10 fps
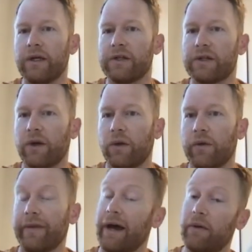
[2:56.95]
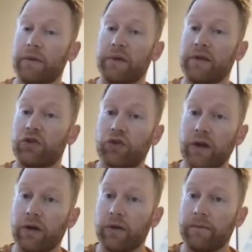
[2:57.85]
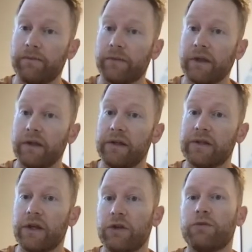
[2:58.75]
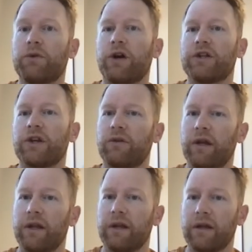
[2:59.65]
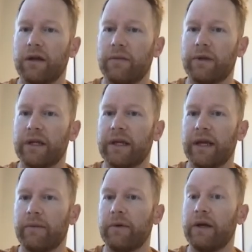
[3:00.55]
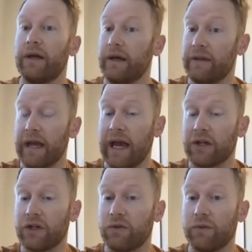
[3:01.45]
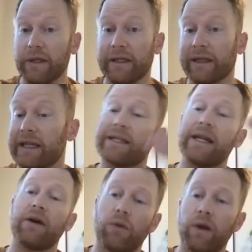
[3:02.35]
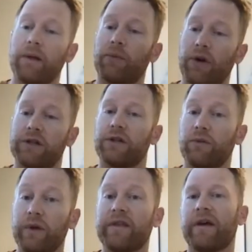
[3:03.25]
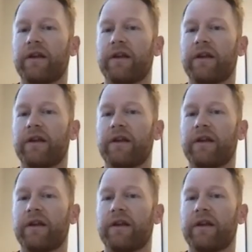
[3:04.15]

So that would be the trigger, is a new project created in CompanyCam. The action would be, let's now create a project with that